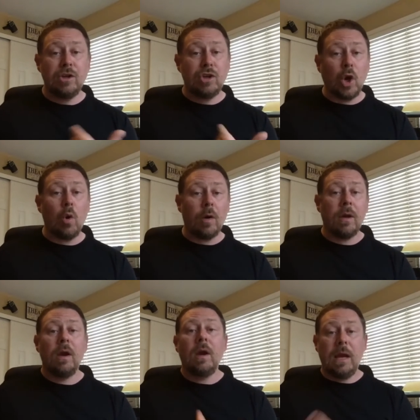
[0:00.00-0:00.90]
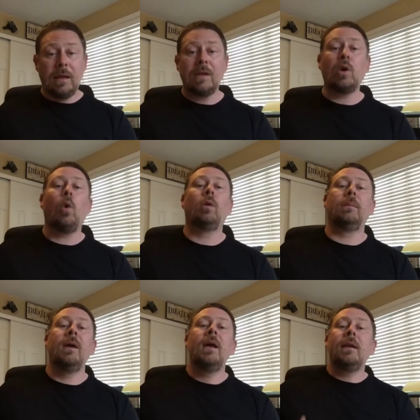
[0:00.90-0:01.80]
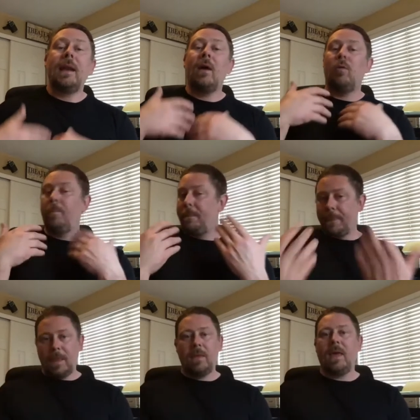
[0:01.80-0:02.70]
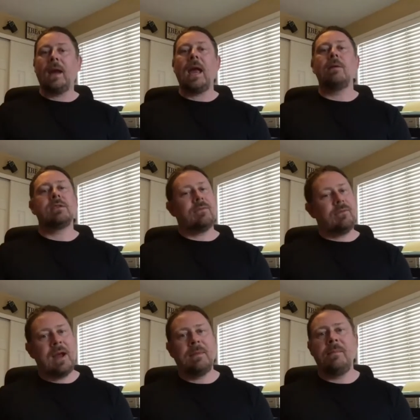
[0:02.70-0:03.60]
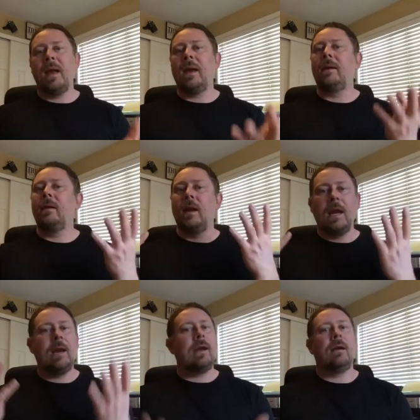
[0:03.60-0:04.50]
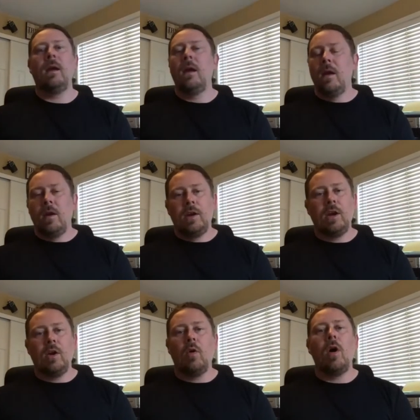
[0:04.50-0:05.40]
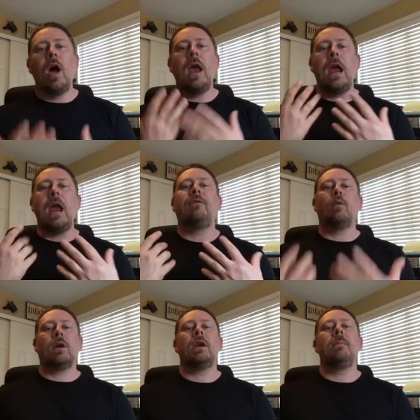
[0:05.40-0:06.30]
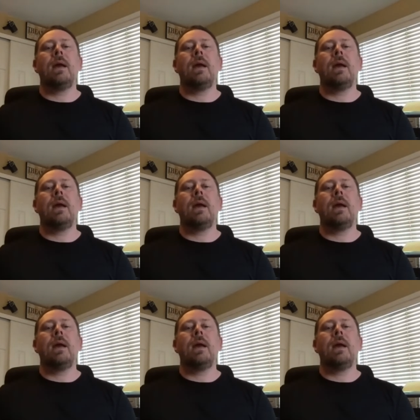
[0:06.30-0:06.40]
show it. They told him. Now, that guy was a family man. You know, if you were going to make a